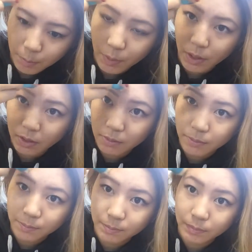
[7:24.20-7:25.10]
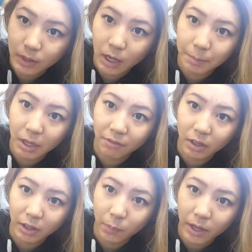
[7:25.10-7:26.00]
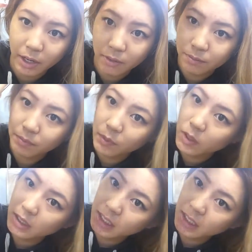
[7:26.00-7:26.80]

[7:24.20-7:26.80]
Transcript: But I'm not very white. Well, it